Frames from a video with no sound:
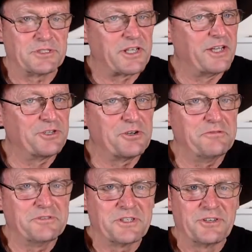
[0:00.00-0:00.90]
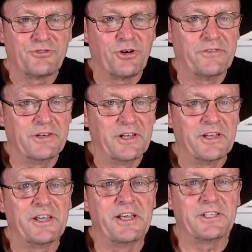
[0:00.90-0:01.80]
But sand dune
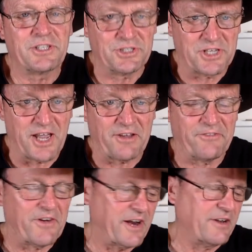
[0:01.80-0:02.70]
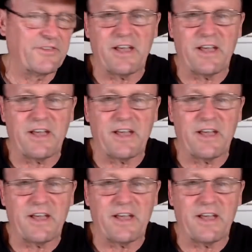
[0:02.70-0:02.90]
driving, it's a stack of fun.